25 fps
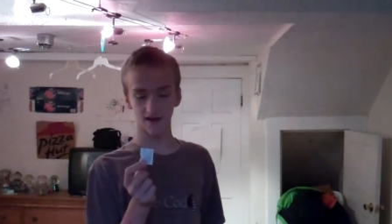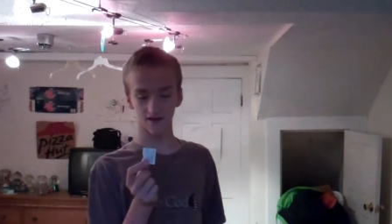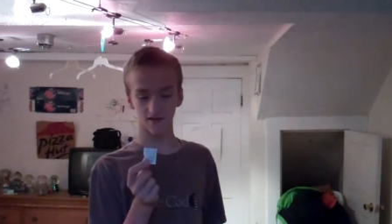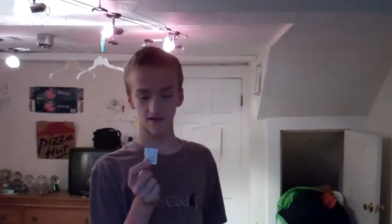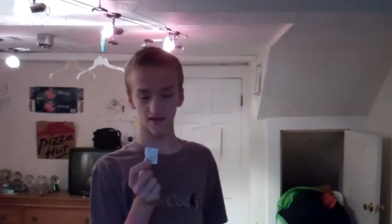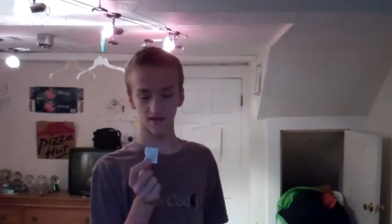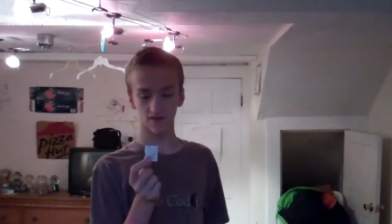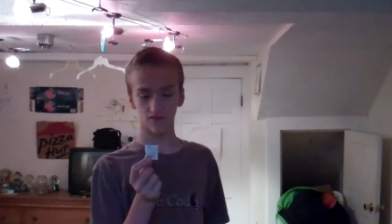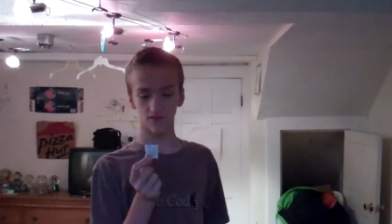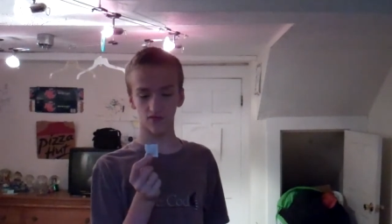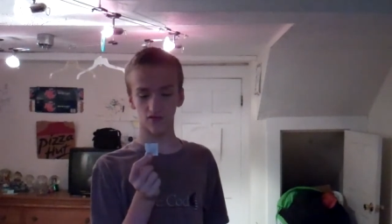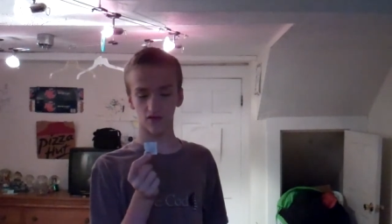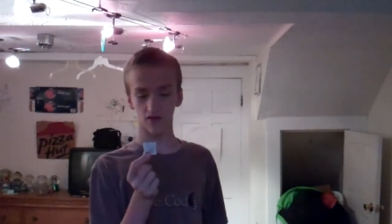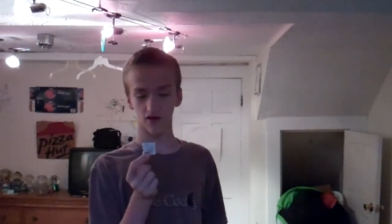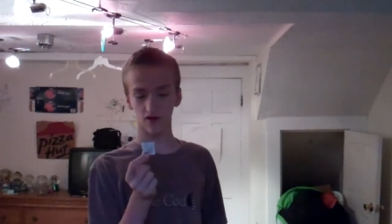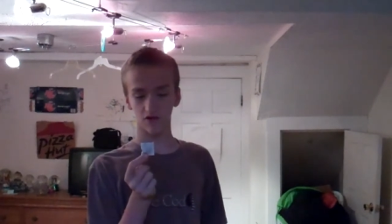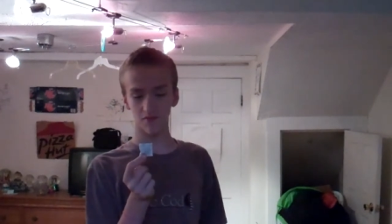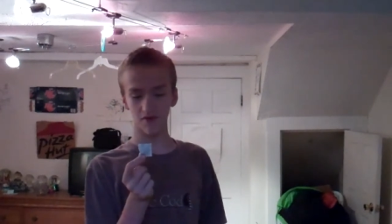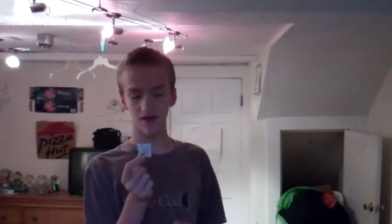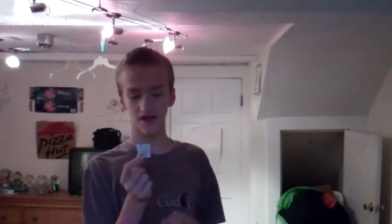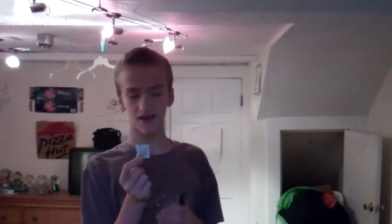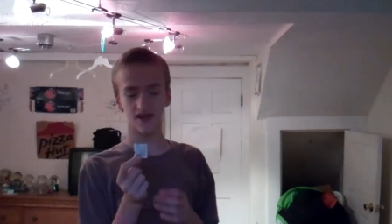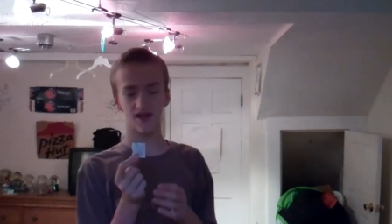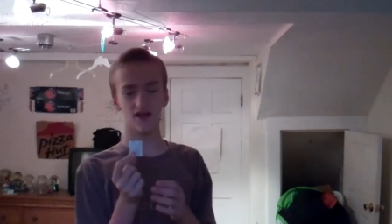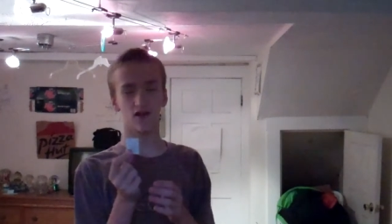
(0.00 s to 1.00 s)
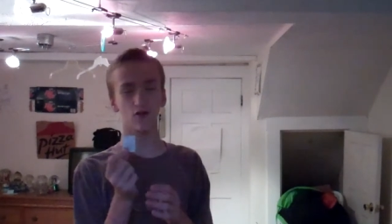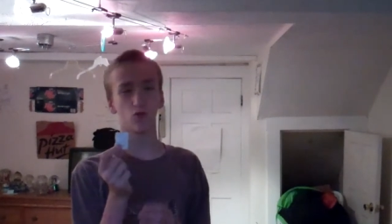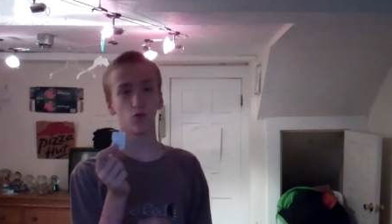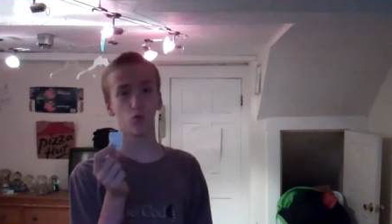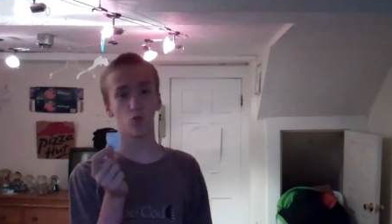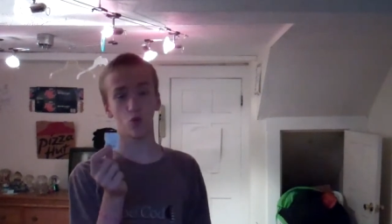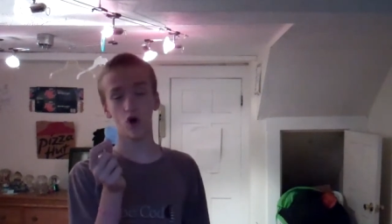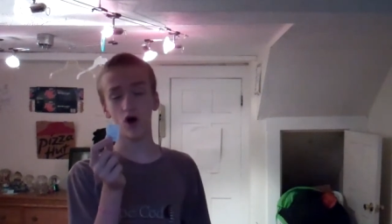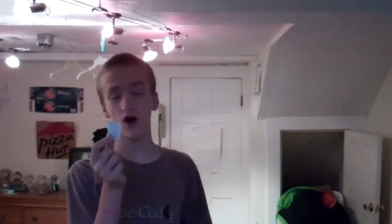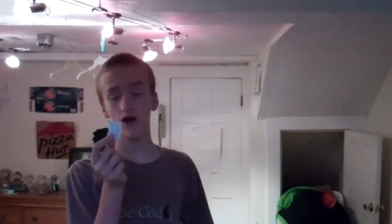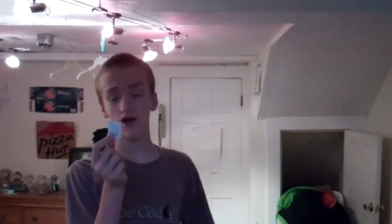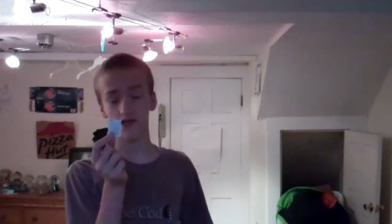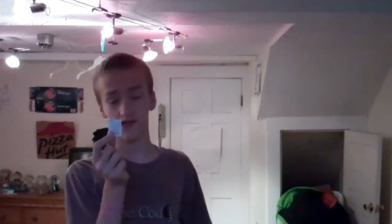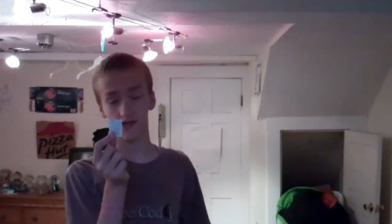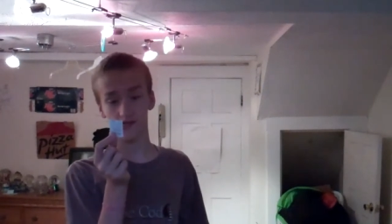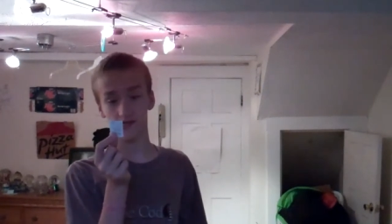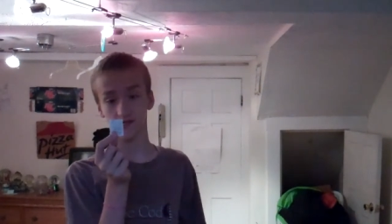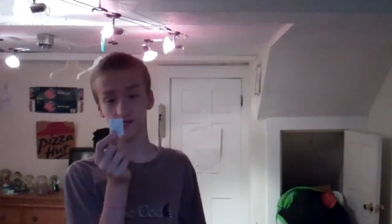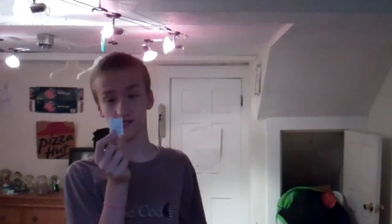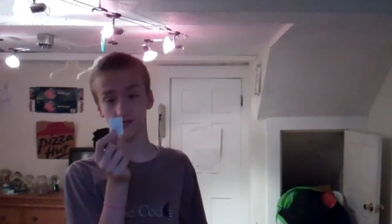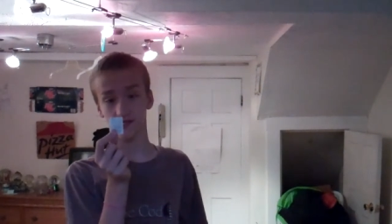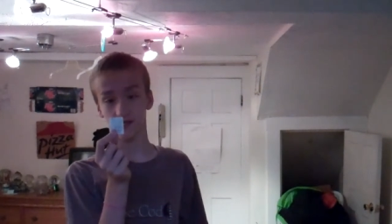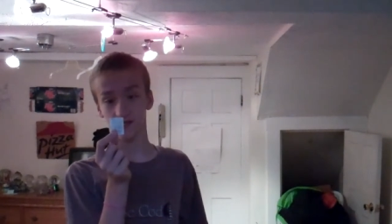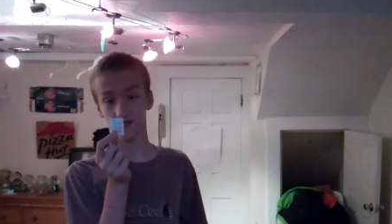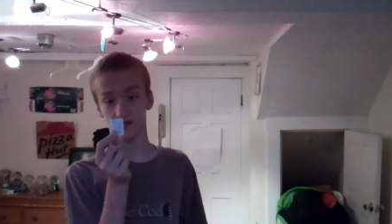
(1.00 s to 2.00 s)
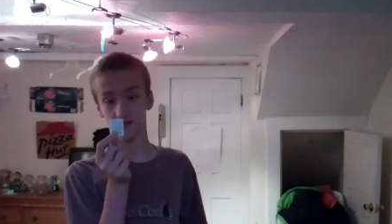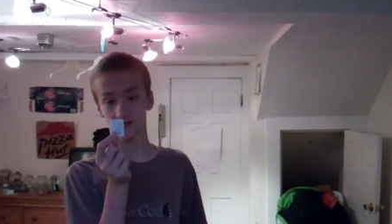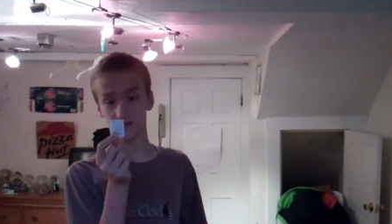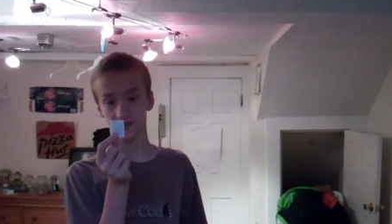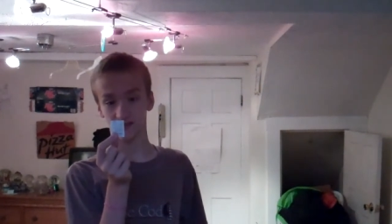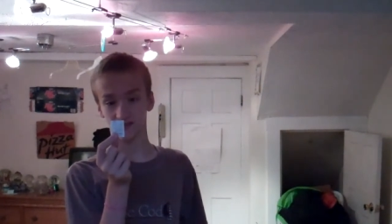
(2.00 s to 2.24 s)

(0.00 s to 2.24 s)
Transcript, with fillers: and that's just gonna make kids want to eat it.